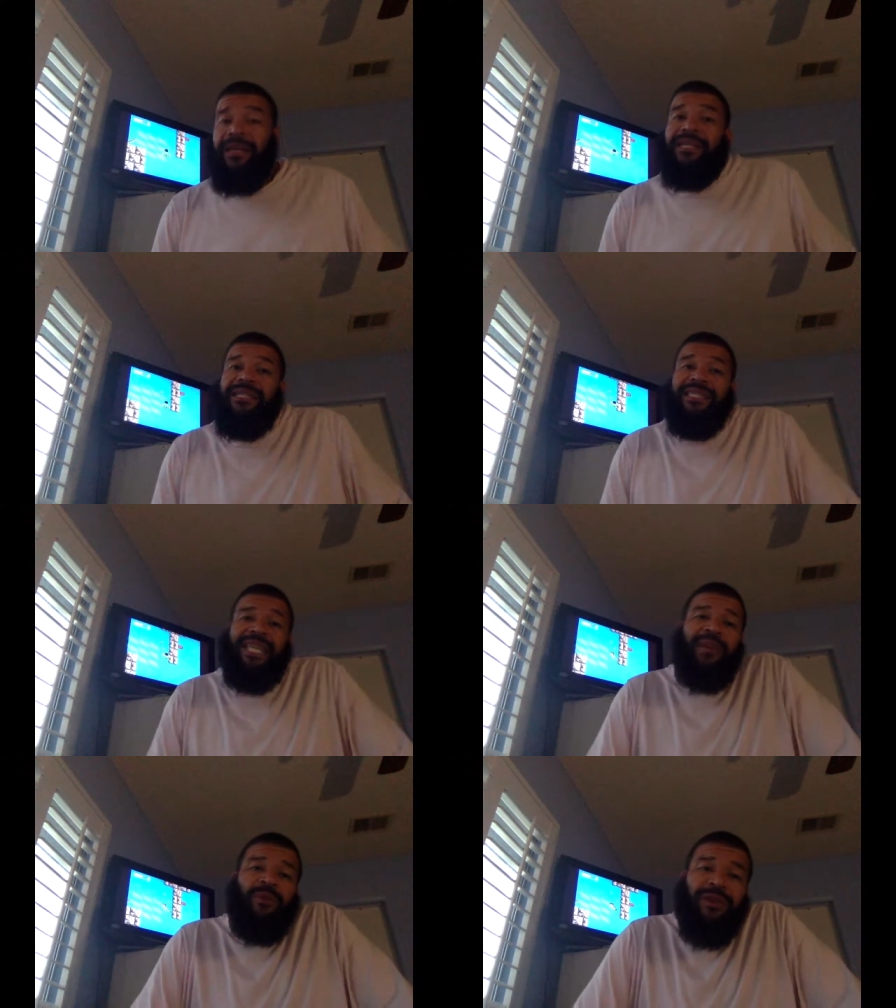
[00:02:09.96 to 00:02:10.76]

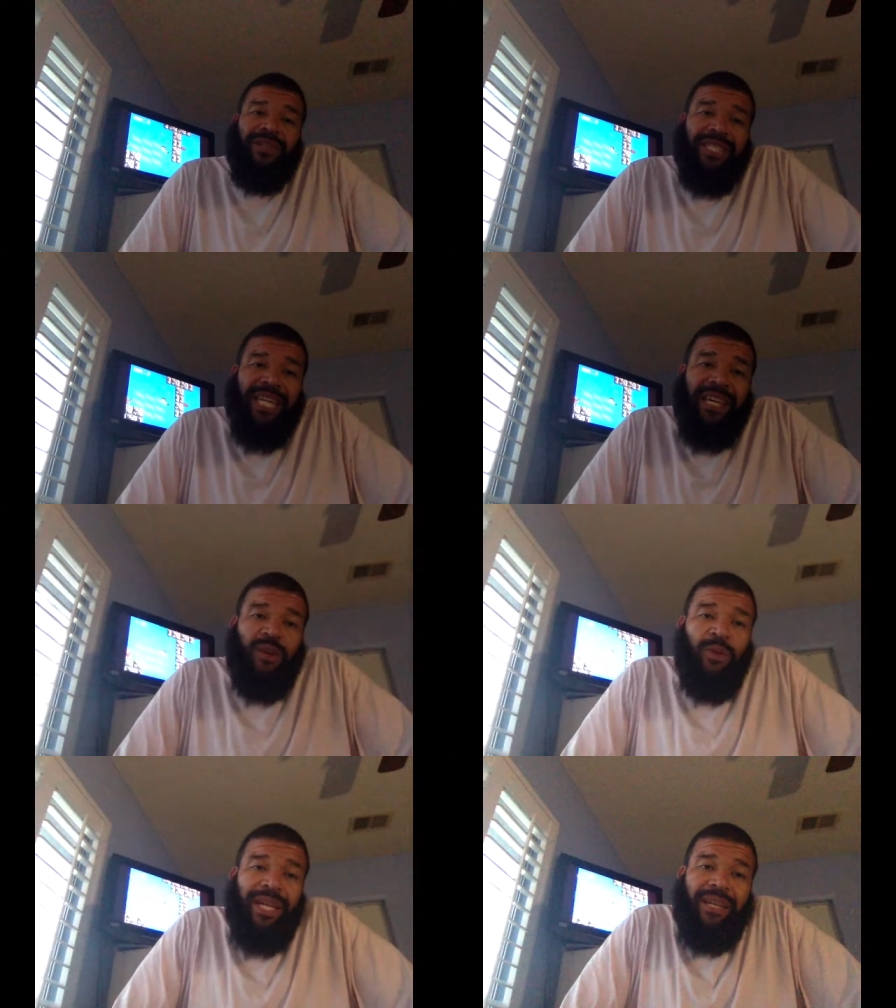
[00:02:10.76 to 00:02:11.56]
Today we're going to take a
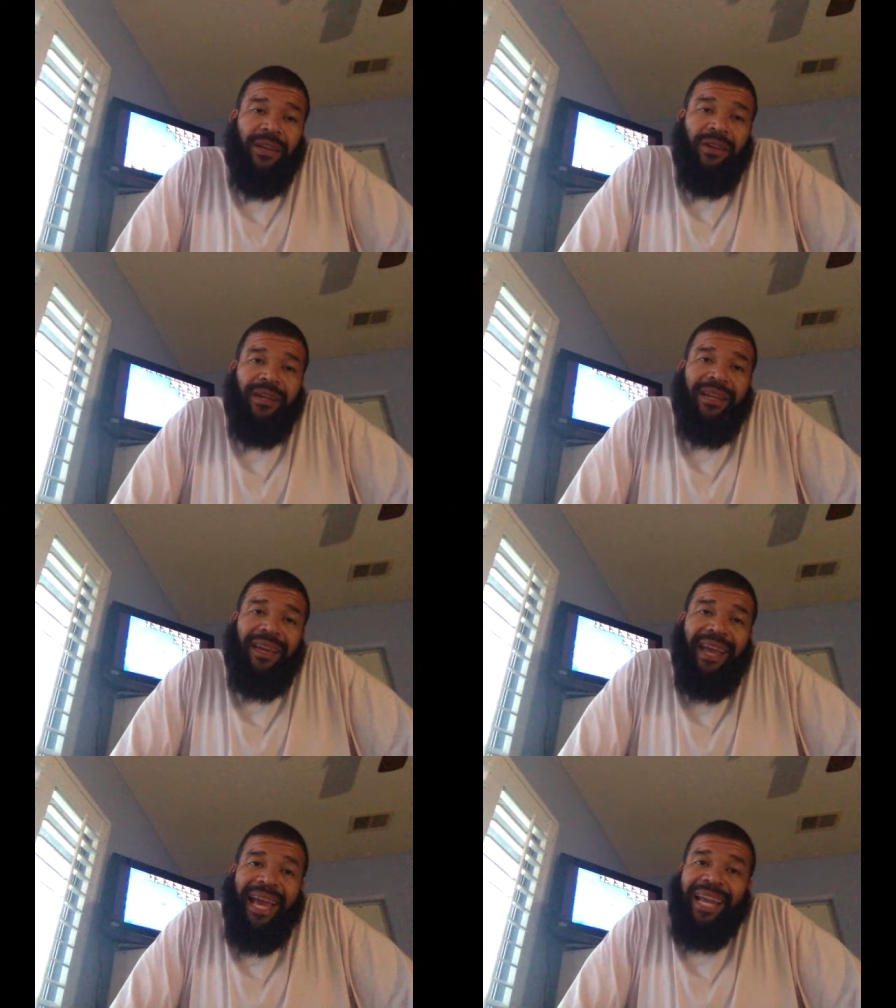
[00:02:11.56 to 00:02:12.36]
quick look
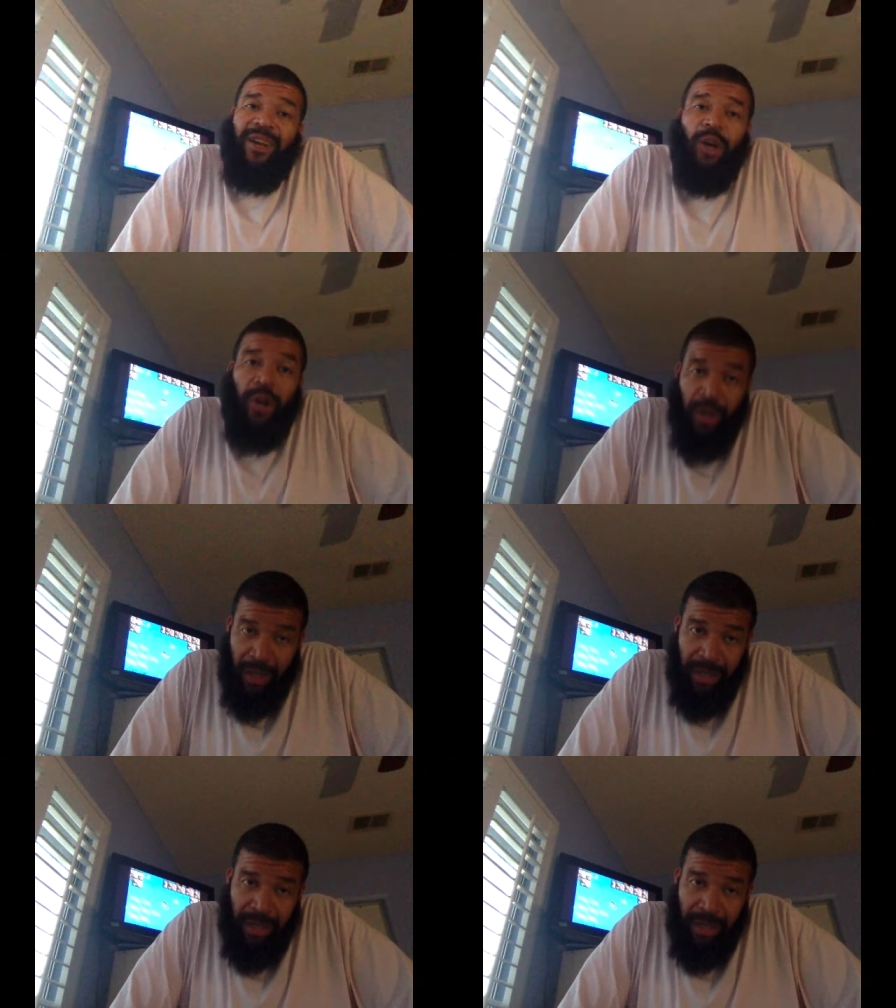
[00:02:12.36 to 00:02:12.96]
at Hook.